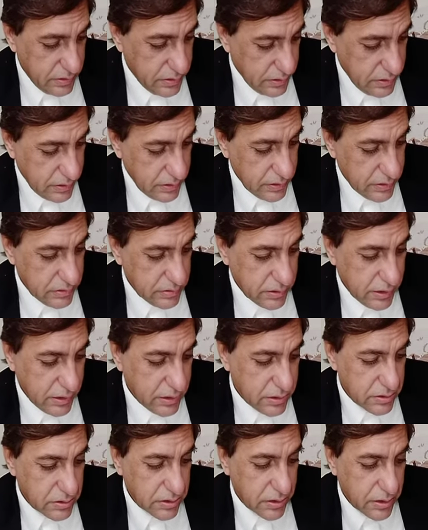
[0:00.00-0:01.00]
he
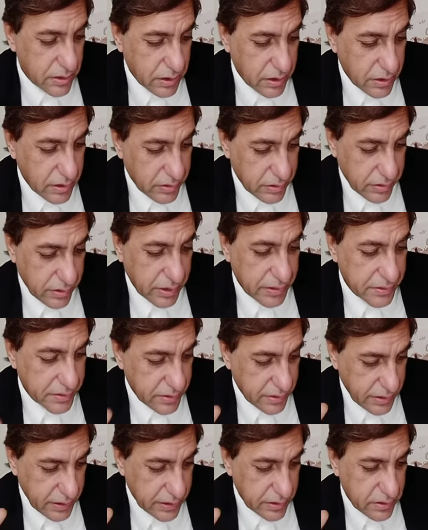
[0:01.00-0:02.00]
says that uh, rather
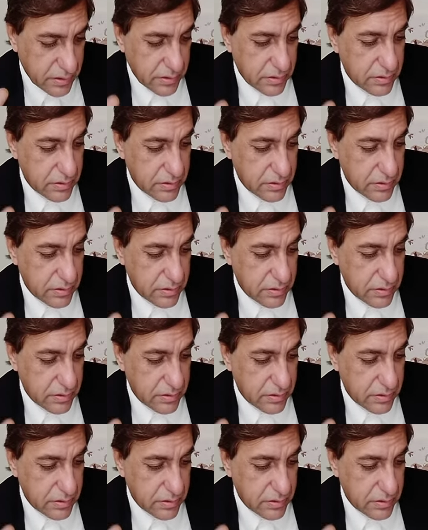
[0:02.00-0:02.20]
it